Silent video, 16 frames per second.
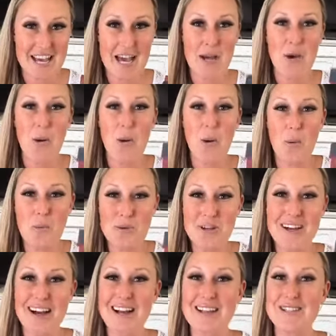I hope you
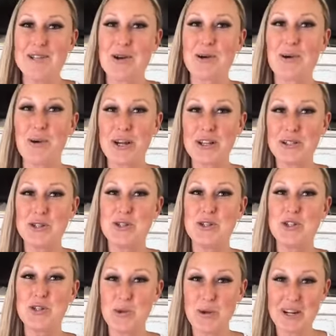guys are going to
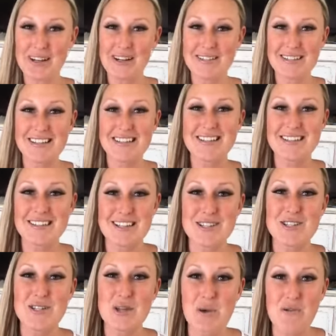join us. Lisa
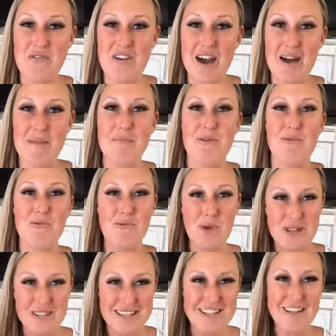says, so fab.
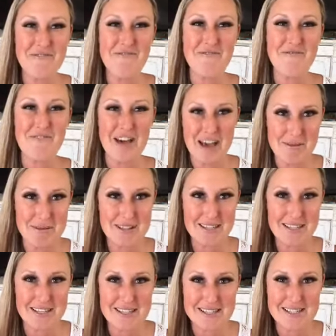Wasn't it
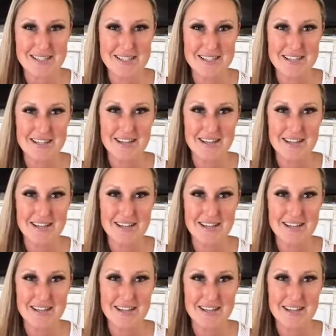fabulous?